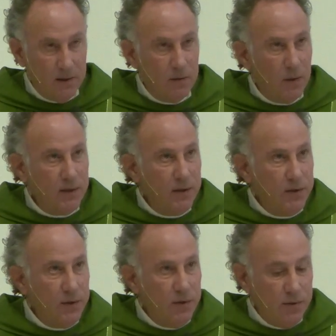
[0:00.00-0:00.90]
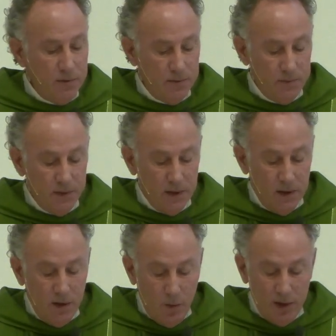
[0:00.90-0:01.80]
what do you do
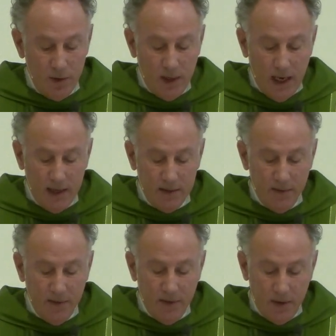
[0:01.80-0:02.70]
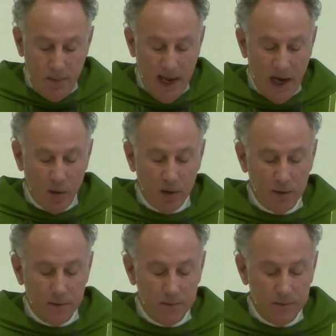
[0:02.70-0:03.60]
when you got the power
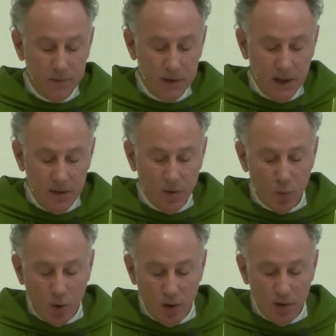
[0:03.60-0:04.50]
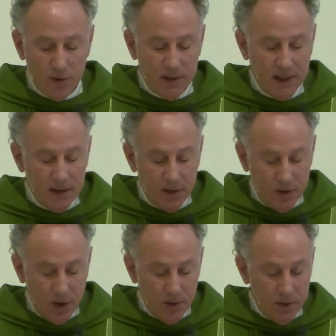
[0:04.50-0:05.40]
and your words can
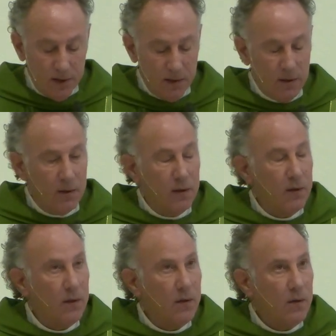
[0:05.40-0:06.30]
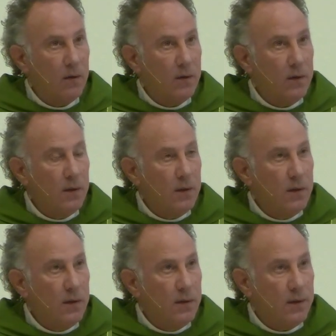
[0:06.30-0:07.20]
determine
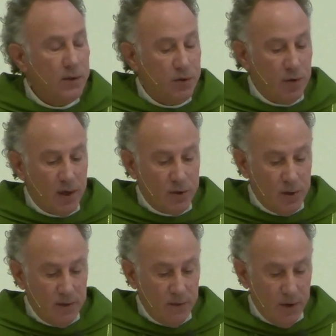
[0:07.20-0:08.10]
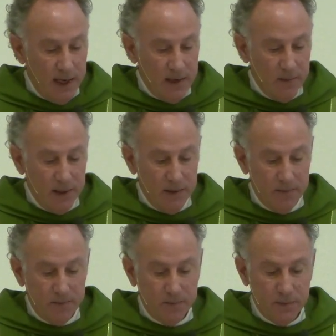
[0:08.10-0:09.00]
the destruction of your enemy?
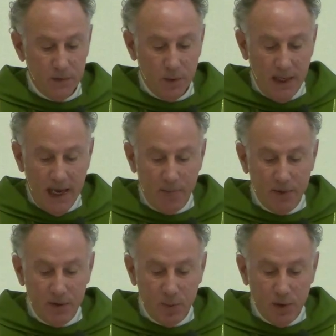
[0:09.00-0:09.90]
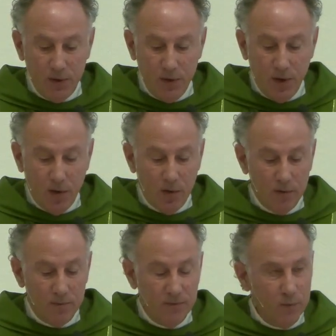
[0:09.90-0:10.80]
What happens when you
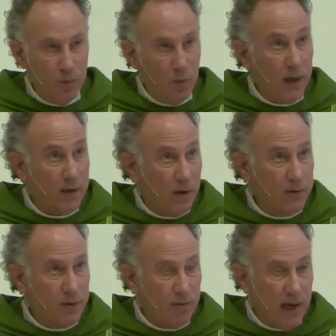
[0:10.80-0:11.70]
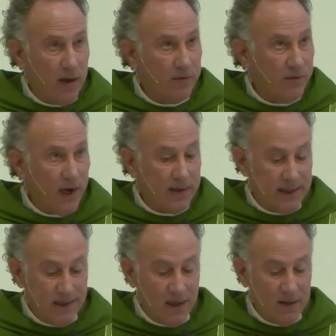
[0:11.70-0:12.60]
go, what goes around finally
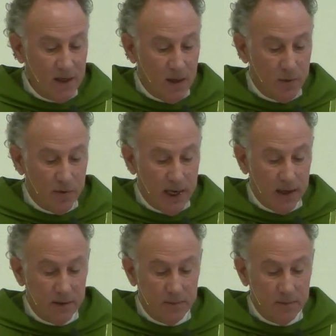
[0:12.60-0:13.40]
does come around?